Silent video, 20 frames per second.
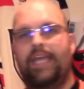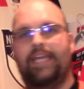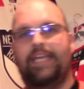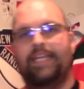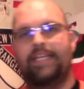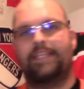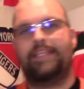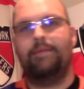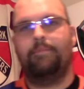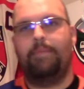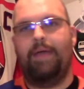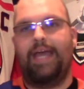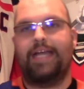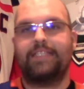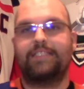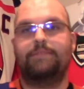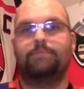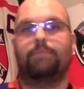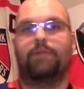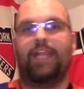and get them
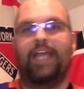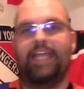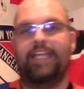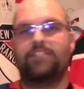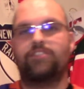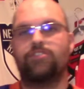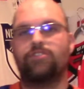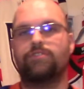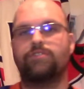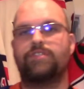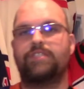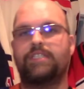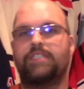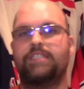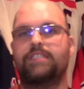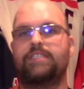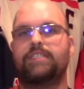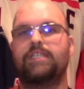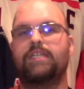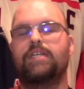back to blank
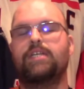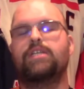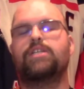jerseys